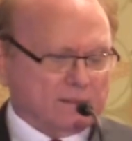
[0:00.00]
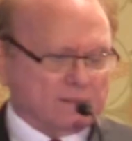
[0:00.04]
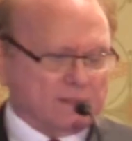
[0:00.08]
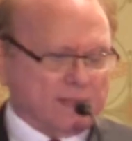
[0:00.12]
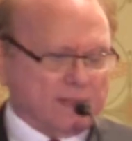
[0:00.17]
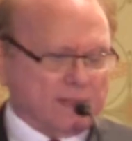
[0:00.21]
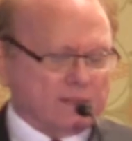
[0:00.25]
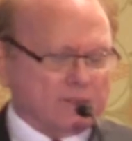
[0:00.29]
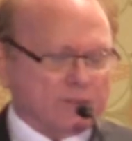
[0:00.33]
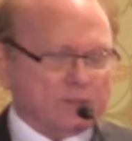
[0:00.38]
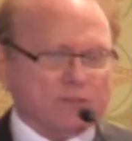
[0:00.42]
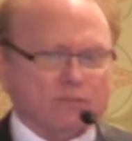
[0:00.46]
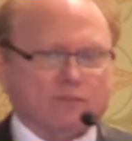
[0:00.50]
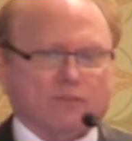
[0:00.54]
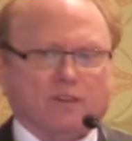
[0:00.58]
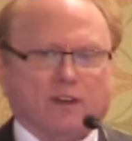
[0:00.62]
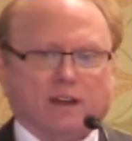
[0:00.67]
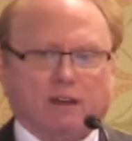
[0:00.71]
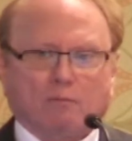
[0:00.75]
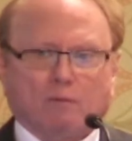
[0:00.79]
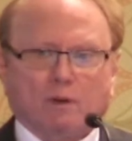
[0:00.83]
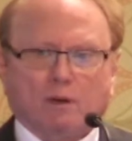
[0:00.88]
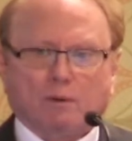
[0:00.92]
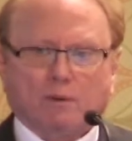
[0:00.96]
they didn't do
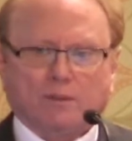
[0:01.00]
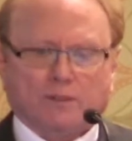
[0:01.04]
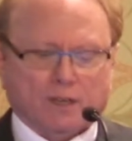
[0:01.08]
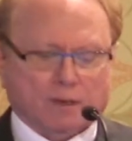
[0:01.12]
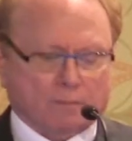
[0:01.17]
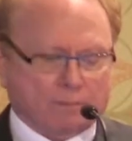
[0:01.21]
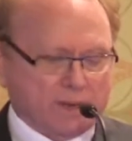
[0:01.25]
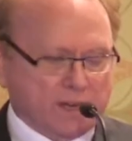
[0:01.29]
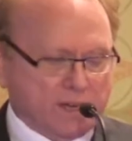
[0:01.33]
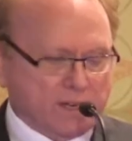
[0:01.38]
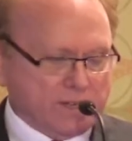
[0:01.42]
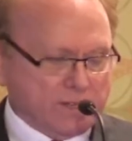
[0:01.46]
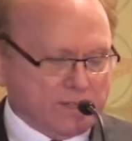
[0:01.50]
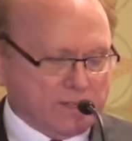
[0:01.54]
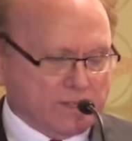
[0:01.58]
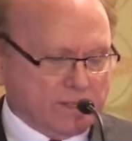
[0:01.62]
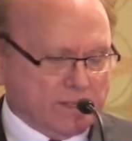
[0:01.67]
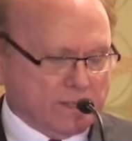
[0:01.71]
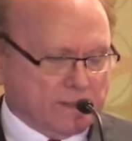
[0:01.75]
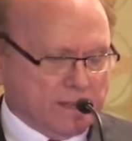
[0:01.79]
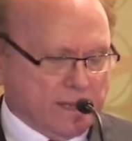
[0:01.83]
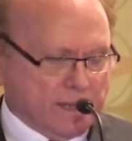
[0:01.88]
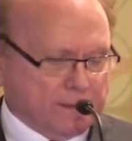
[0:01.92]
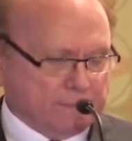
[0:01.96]
very well with their patients,
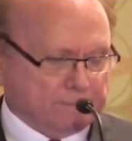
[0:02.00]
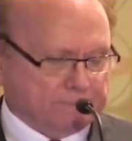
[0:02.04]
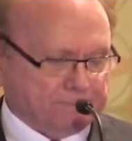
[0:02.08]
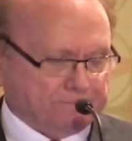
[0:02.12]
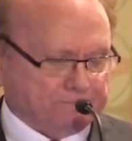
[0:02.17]
did they?